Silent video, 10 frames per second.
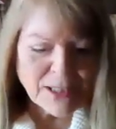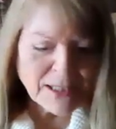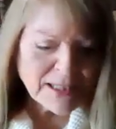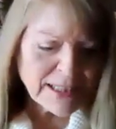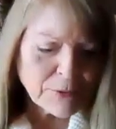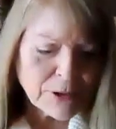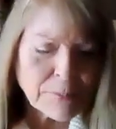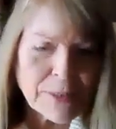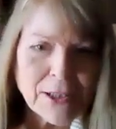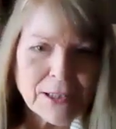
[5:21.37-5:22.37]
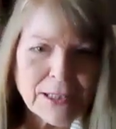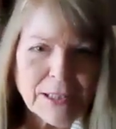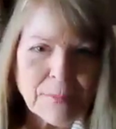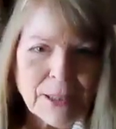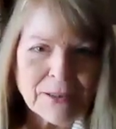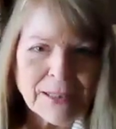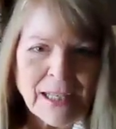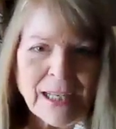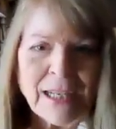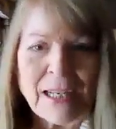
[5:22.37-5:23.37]
Today we're going to be talking about
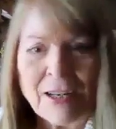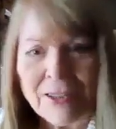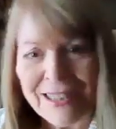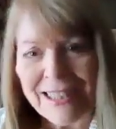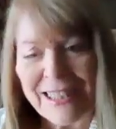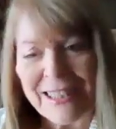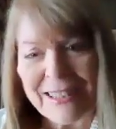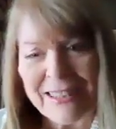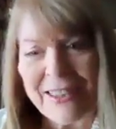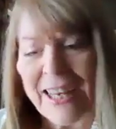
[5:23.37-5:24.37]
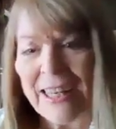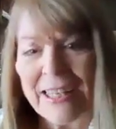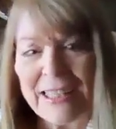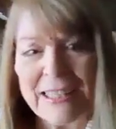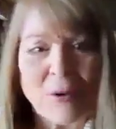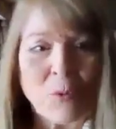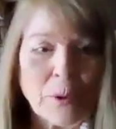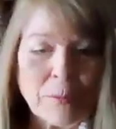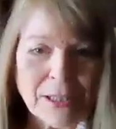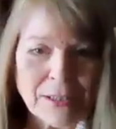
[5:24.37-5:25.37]
heart care and
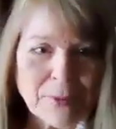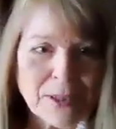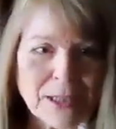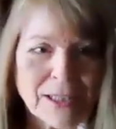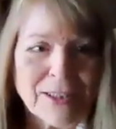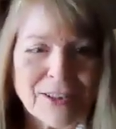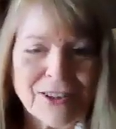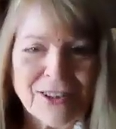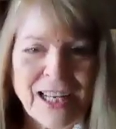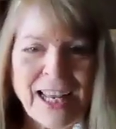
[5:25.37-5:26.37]
women in particular.